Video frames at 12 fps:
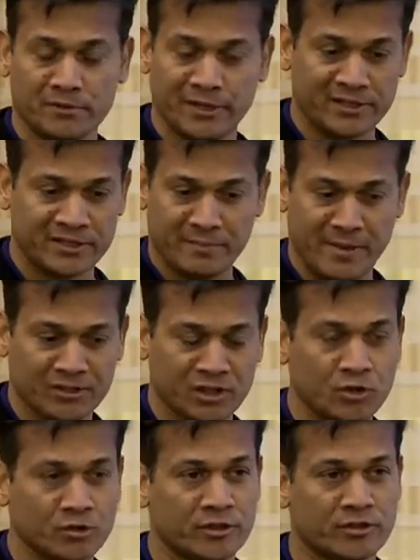let's say
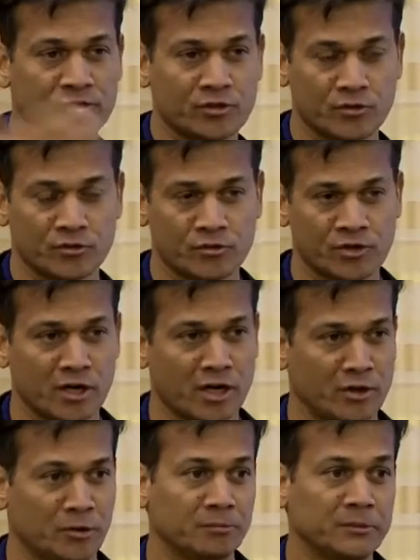Massachusetts to
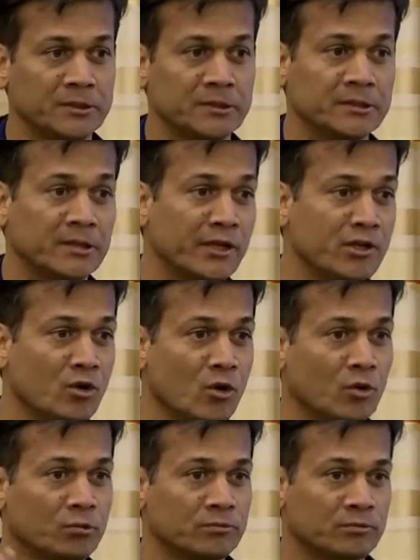Chicago and you
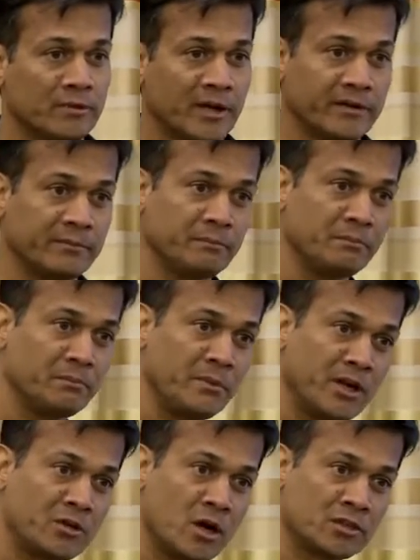go
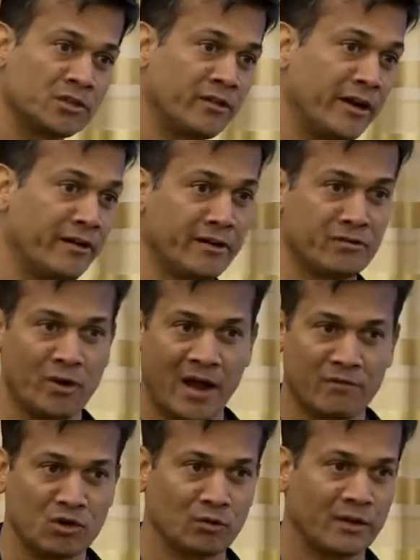meet a doctor there and you
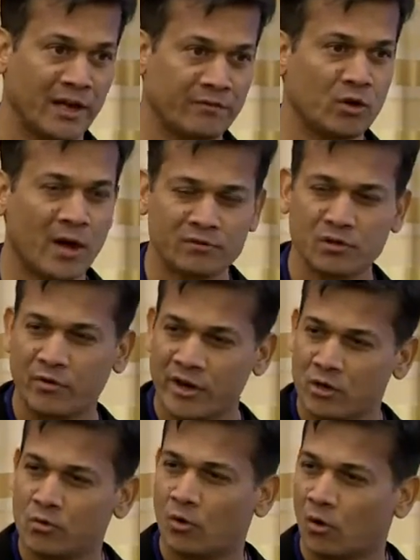have a new life, you have to
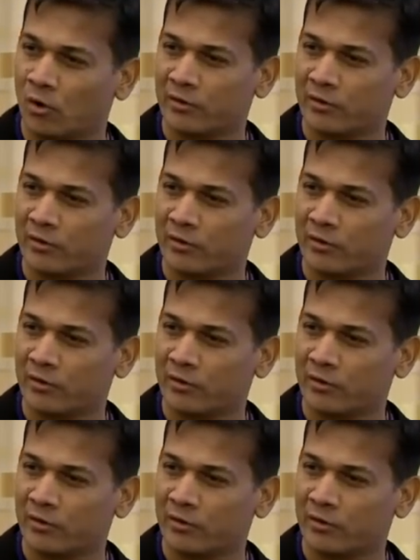redo